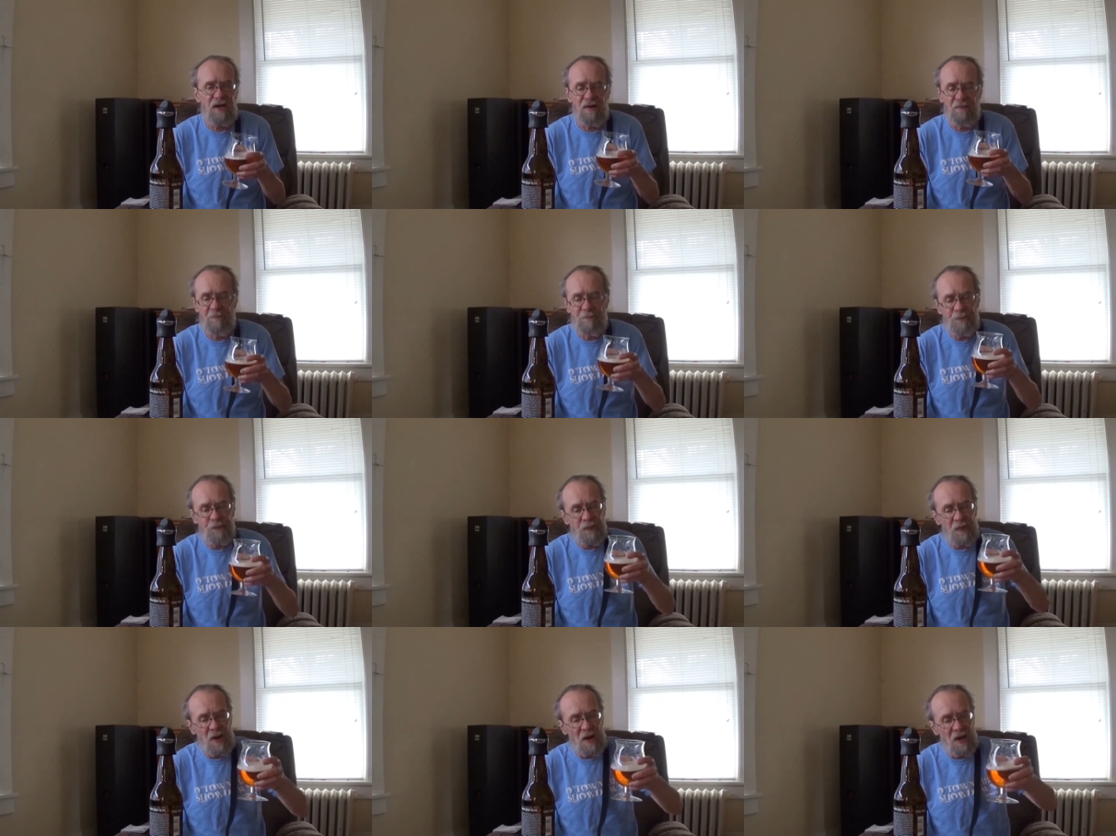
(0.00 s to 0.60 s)
Um,
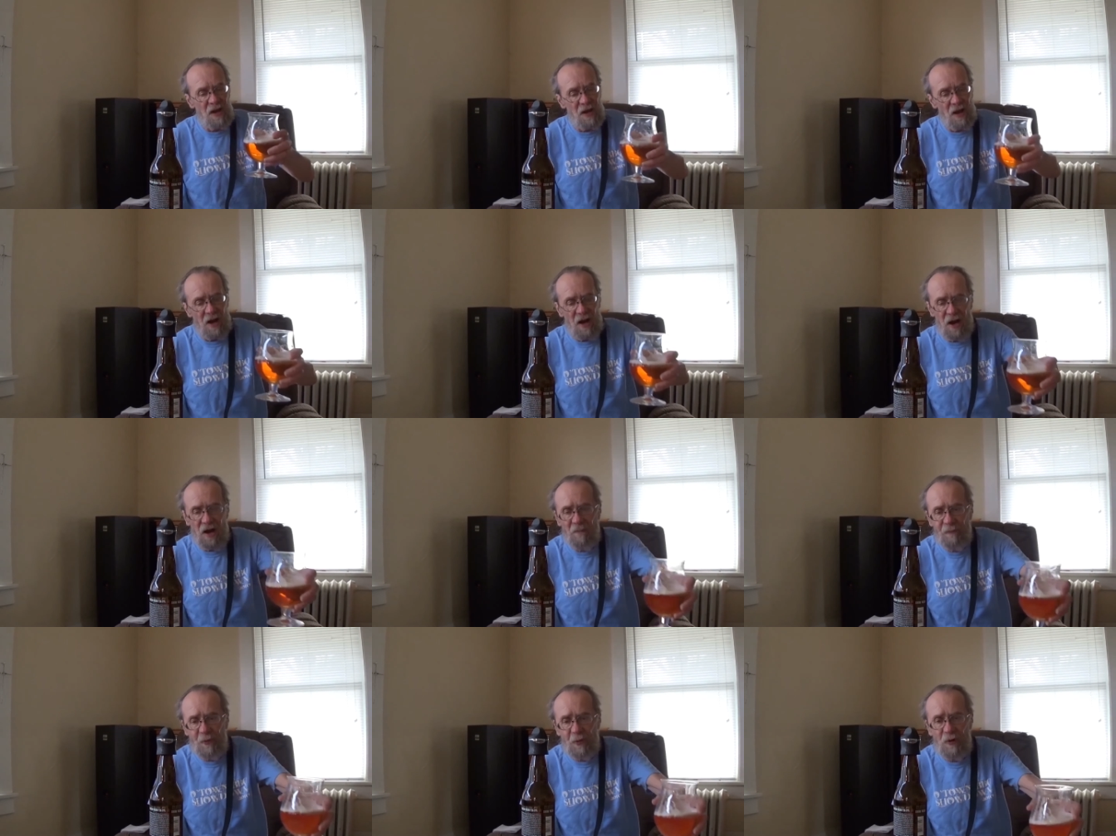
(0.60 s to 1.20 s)

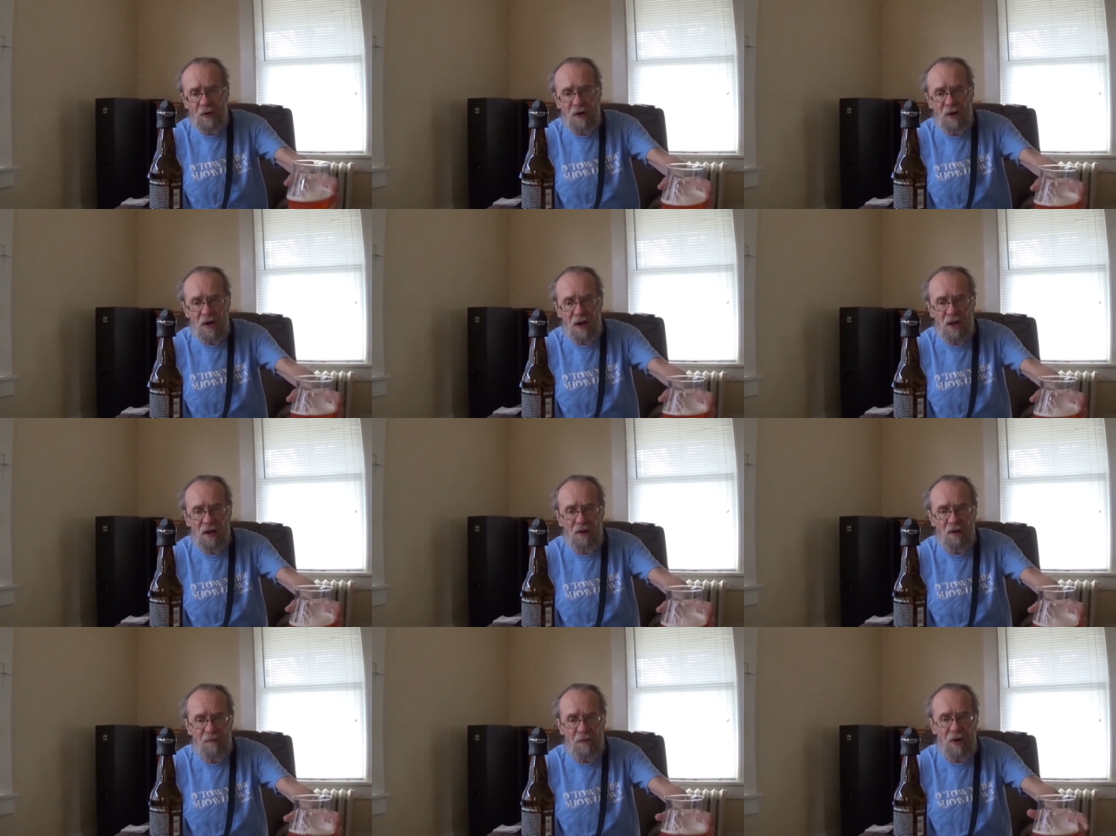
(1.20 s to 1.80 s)
after
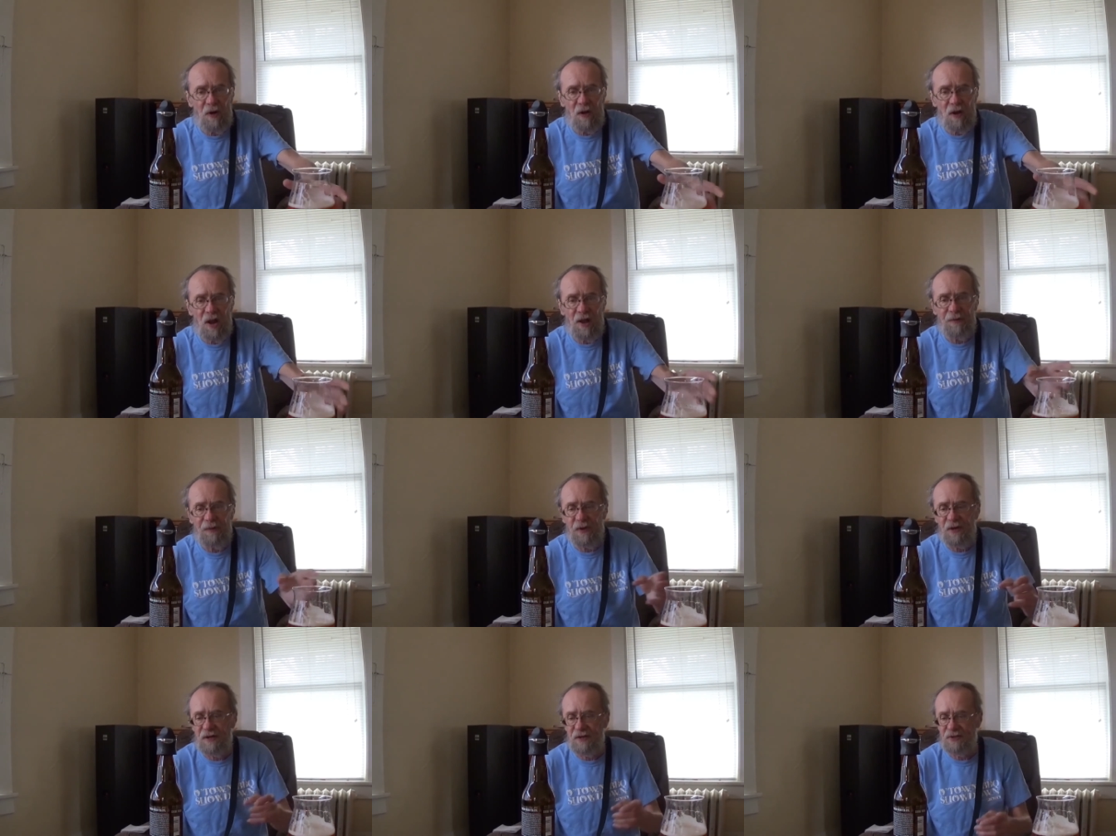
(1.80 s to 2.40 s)
all, overall, I
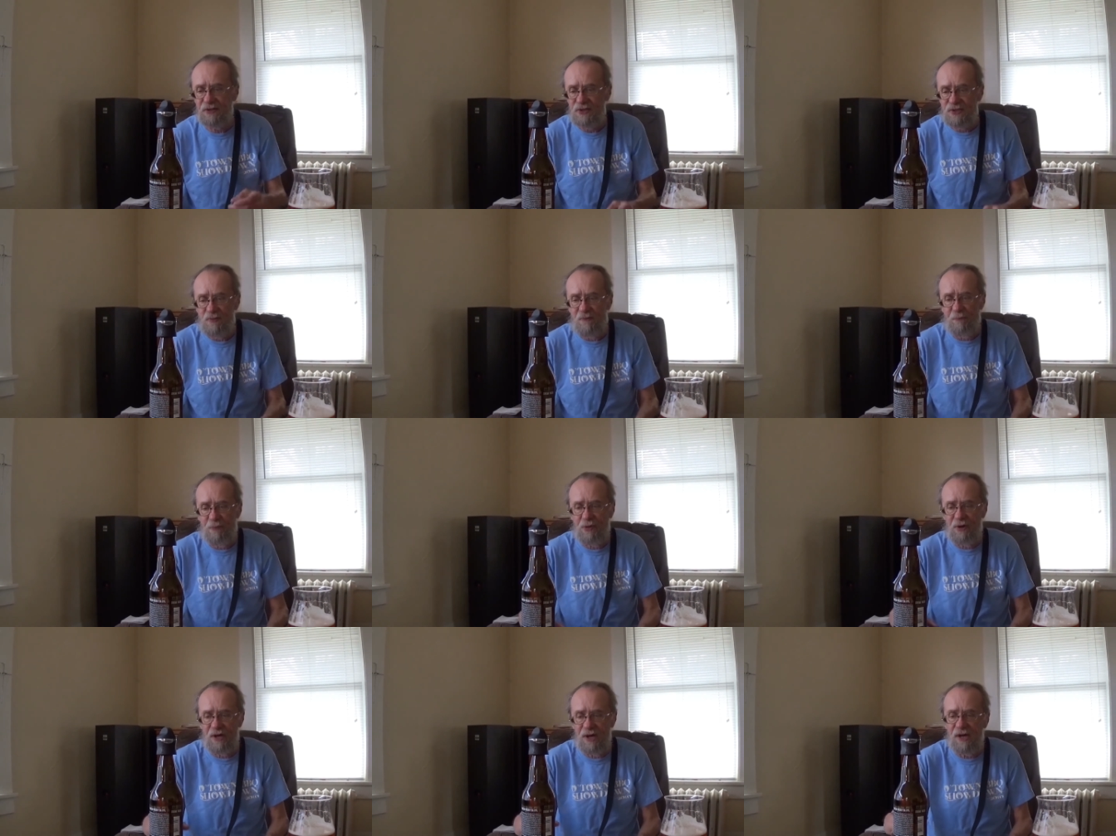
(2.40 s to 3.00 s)
think this is a
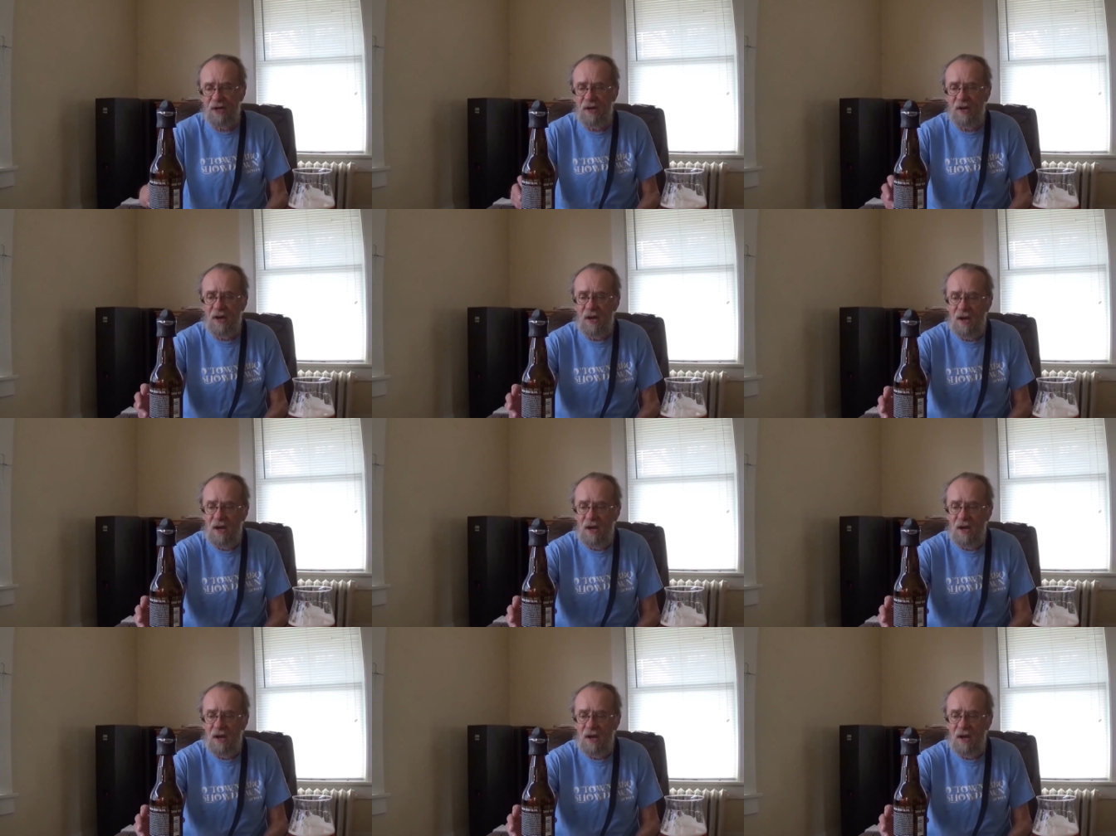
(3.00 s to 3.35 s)
pretty,